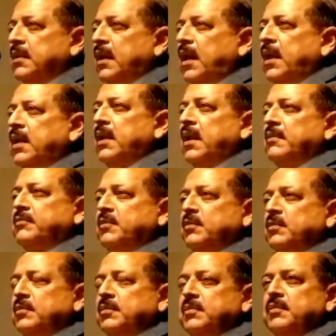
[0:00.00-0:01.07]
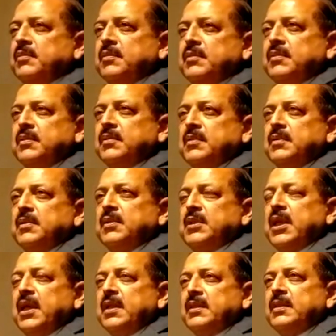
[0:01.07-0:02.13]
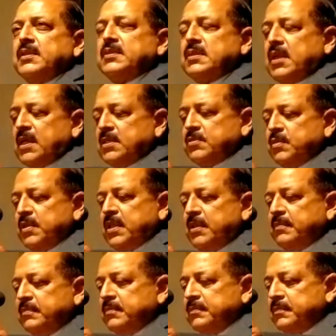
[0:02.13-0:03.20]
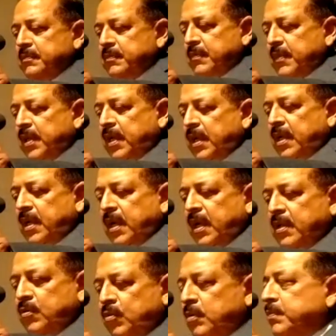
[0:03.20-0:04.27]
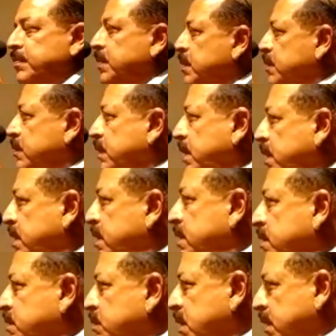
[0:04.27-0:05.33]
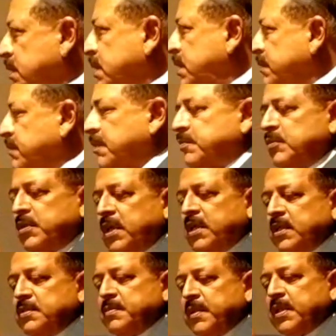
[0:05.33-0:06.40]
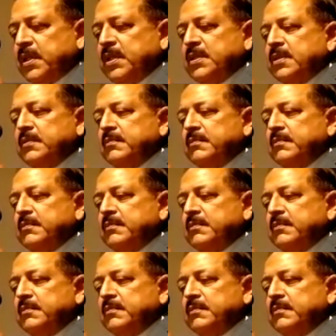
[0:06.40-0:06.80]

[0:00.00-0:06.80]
I have to share this task with him. I hope we'll together live up to that expectation.